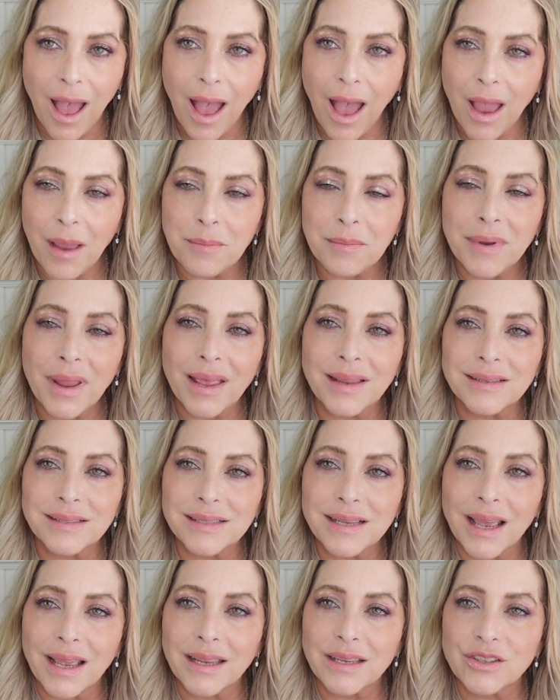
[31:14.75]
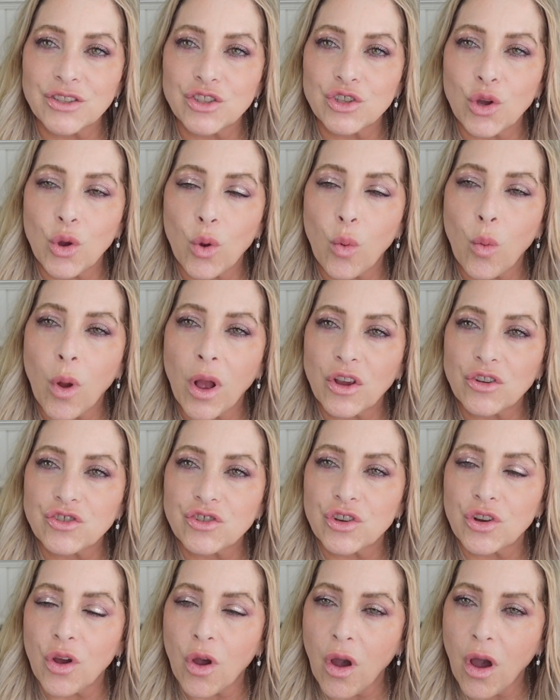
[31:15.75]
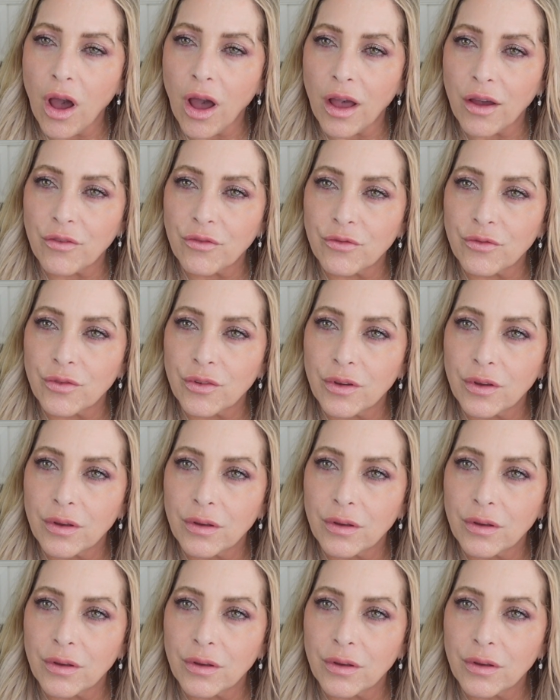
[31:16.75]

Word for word: I'm not dying to go wash it off.